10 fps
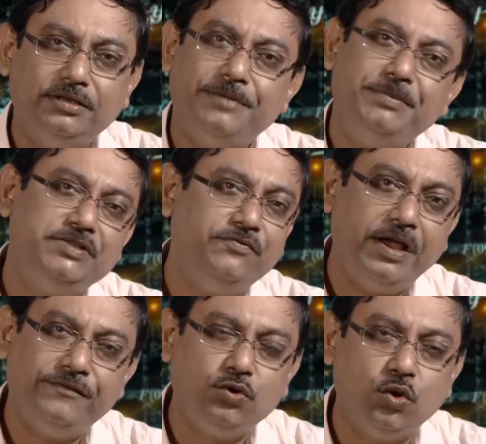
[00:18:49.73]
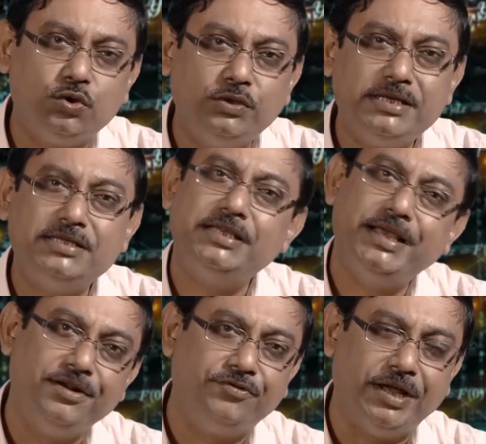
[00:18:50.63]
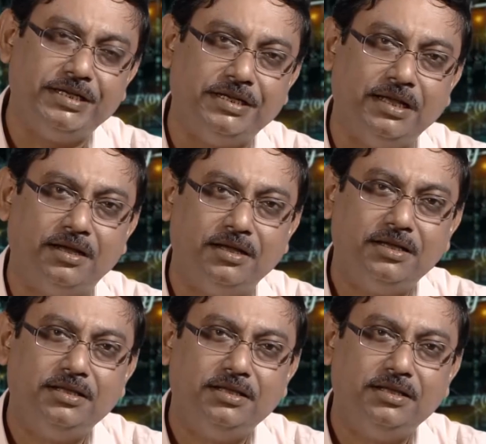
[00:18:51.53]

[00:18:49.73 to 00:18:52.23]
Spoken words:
That means we have to go to the second criteria,